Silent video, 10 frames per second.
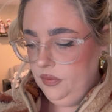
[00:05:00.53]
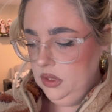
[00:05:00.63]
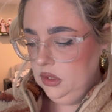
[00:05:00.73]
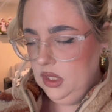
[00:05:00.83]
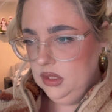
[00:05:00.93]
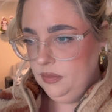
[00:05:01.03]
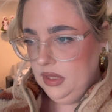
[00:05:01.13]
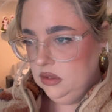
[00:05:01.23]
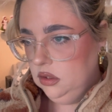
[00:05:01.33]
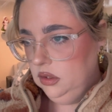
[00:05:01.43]
He's
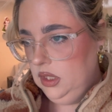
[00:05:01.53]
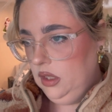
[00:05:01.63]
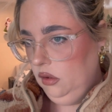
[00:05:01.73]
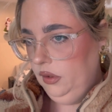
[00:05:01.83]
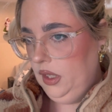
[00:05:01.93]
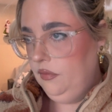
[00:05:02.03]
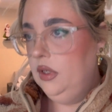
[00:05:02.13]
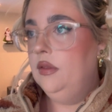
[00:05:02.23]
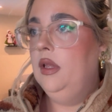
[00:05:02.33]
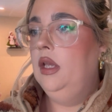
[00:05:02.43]
mentally ill and
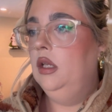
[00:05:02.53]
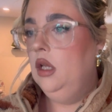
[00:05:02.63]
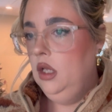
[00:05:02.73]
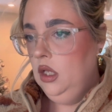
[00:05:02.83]
everything.